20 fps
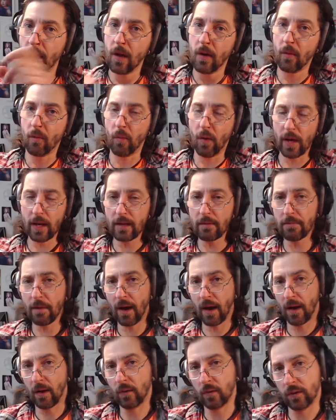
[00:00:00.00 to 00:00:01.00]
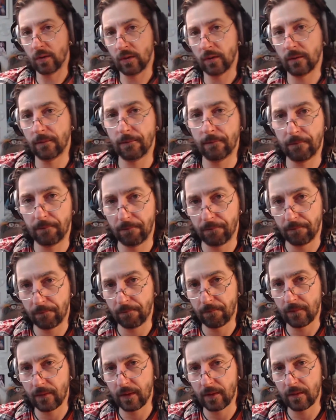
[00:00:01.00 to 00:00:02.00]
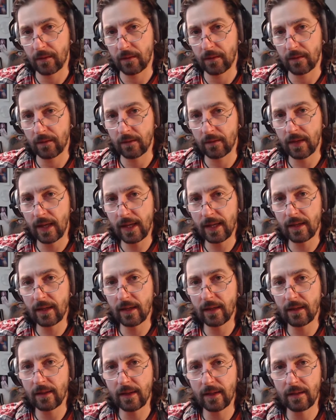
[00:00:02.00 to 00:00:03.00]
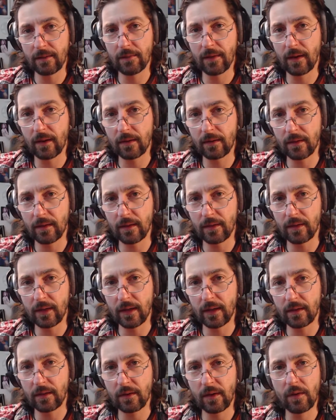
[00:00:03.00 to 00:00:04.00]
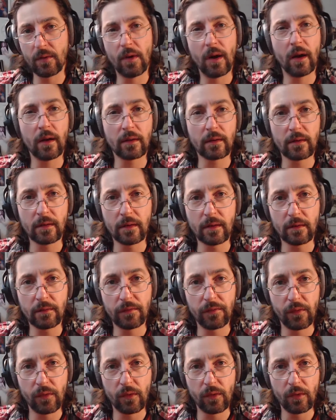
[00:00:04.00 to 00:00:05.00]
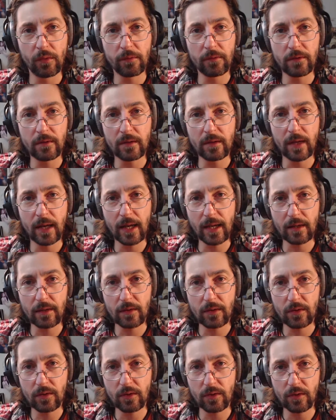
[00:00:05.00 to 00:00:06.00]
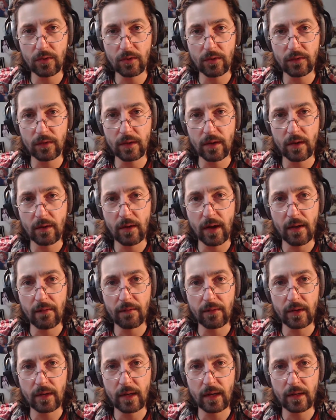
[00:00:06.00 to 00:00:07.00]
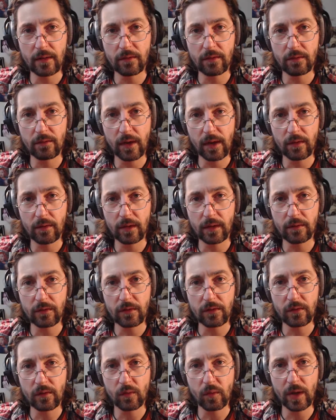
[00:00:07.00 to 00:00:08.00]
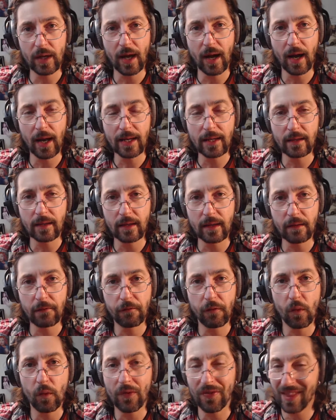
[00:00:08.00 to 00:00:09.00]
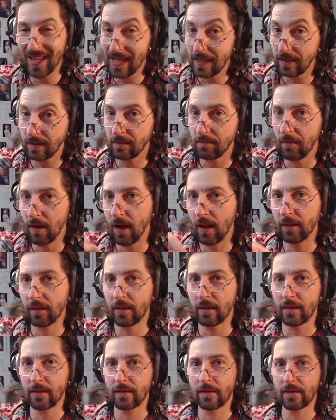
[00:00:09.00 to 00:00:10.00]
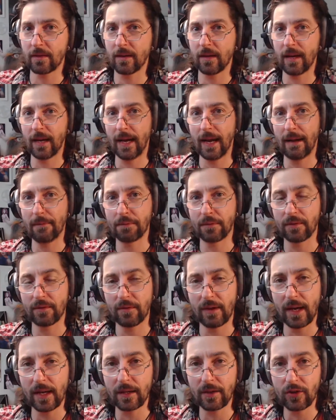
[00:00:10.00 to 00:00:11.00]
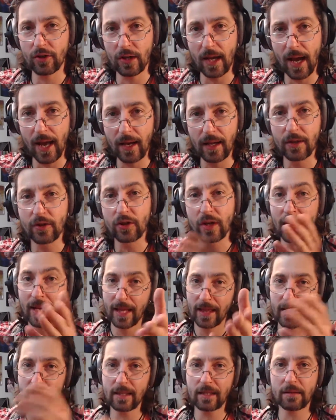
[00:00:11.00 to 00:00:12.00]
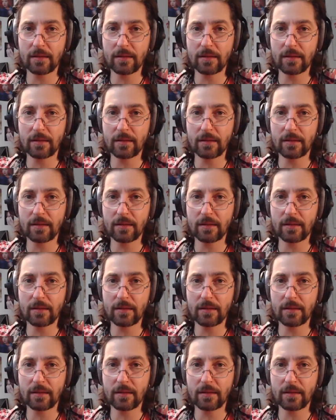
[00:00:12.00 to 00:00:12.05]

what about taking the advantage and go hunting for textures in our everyday surroundings, just the way I did it for this month's abstract challenge. This